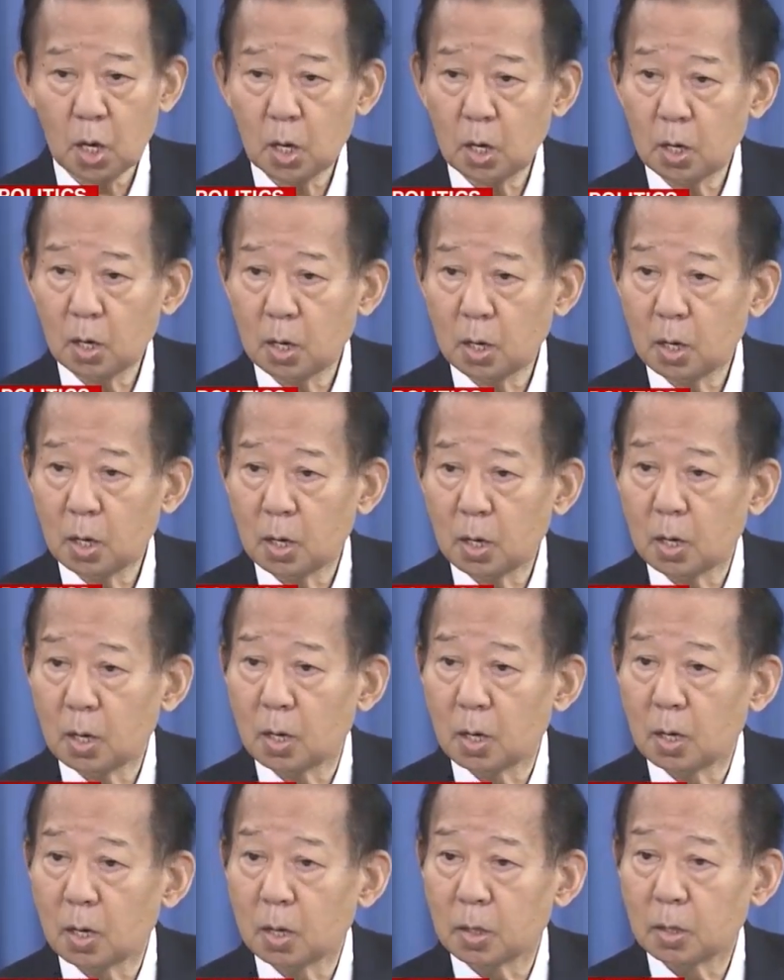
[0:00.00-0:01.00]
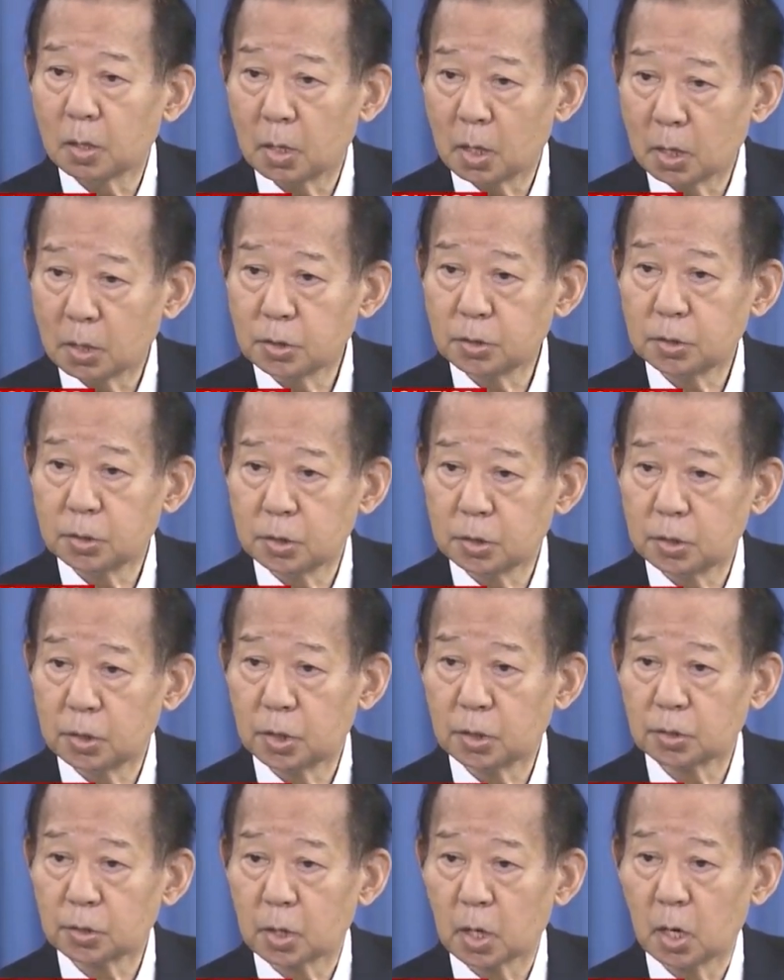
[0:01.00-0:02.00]
So it's about letting them take a
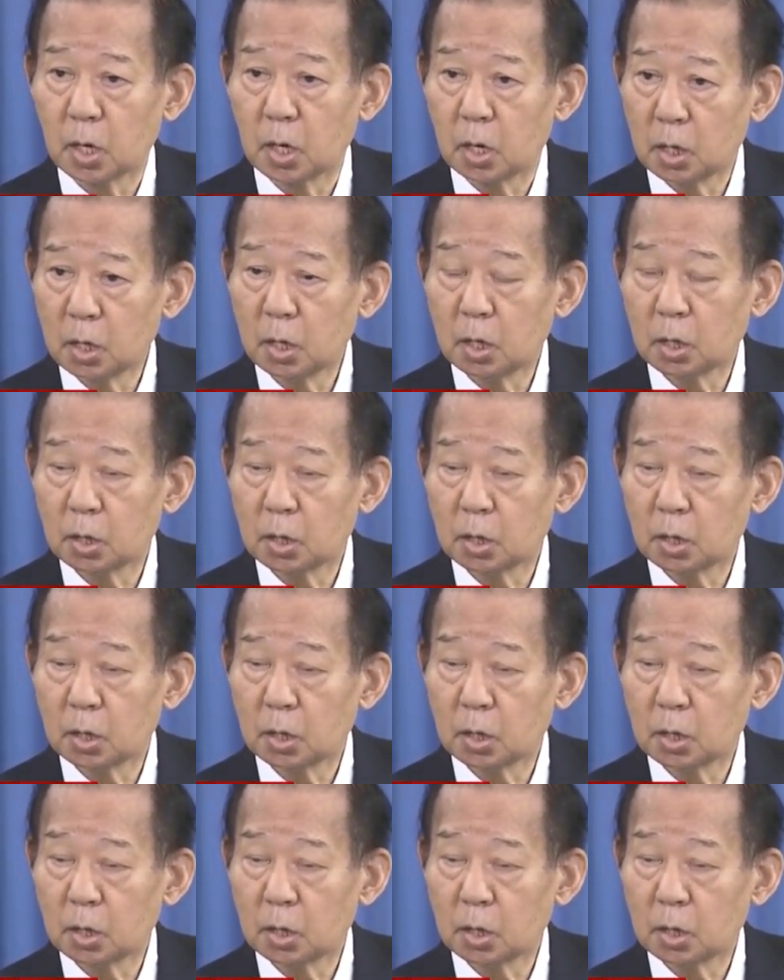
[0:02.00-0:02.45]
look.